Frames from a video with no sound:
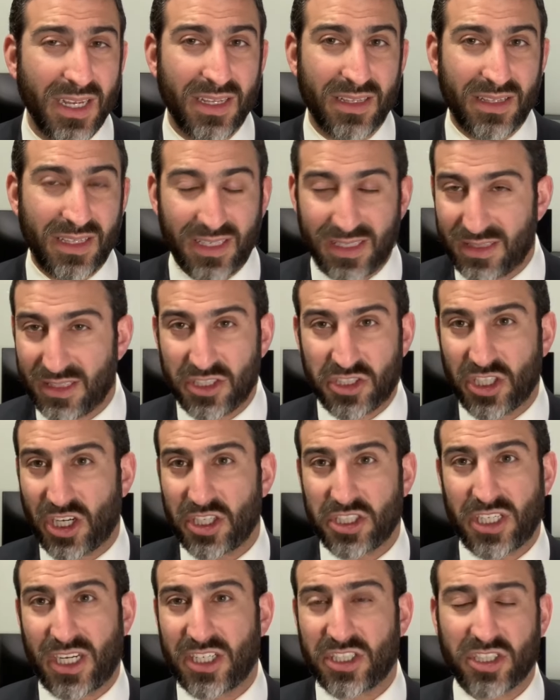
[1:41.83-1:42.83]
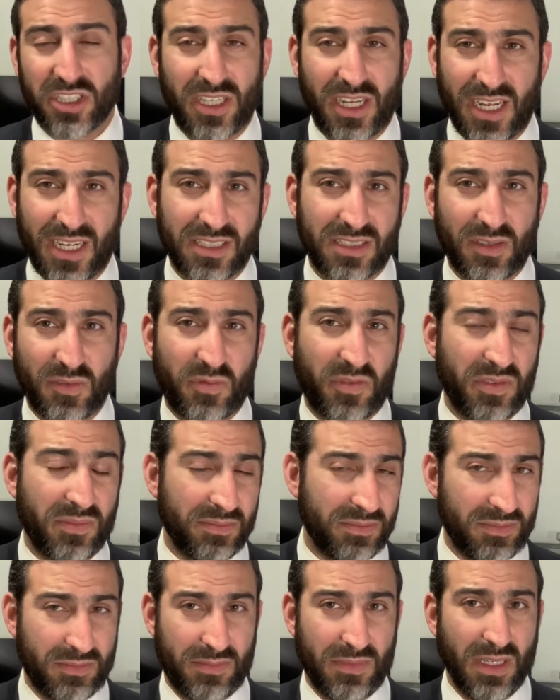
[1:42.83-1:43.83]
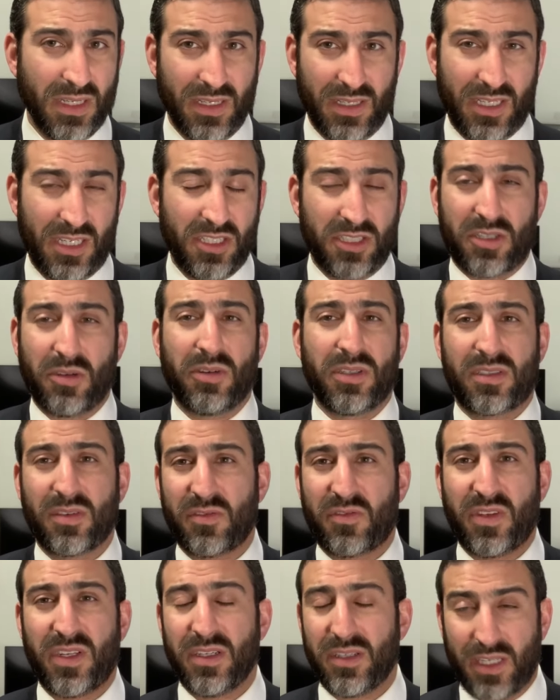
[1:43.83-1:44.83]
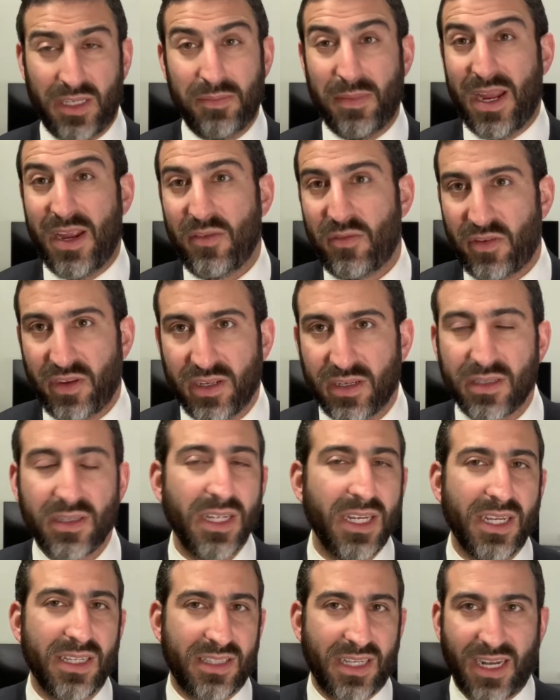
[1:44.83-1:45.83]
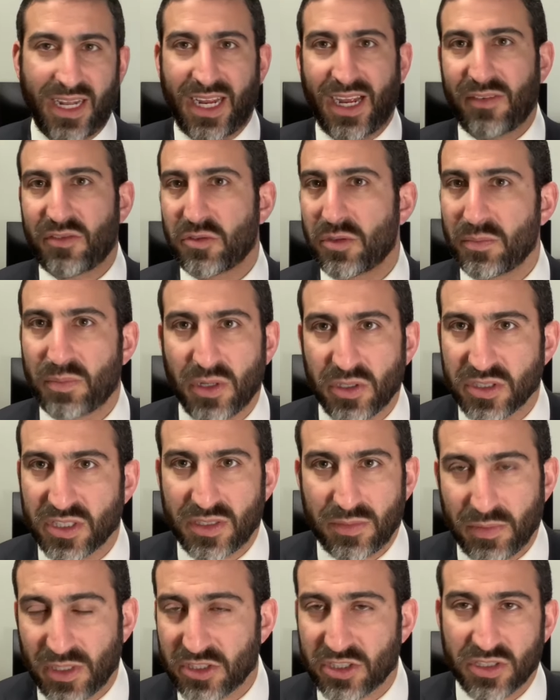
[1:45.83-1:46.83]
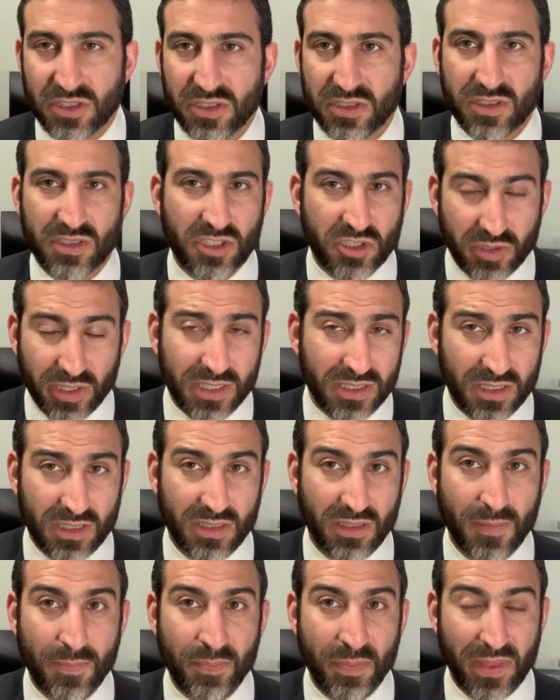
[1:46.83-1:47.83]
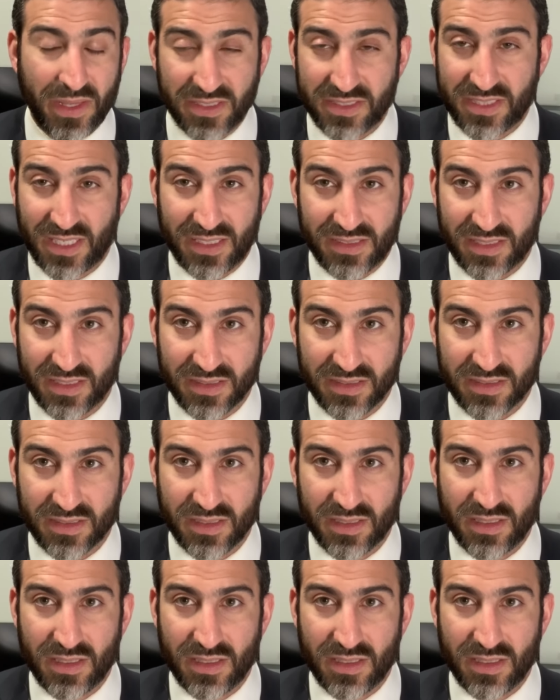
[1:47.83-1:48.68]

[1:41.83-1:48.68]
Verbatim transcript: The judge actually has to, he may feel that I have to impose a much stricter sentence.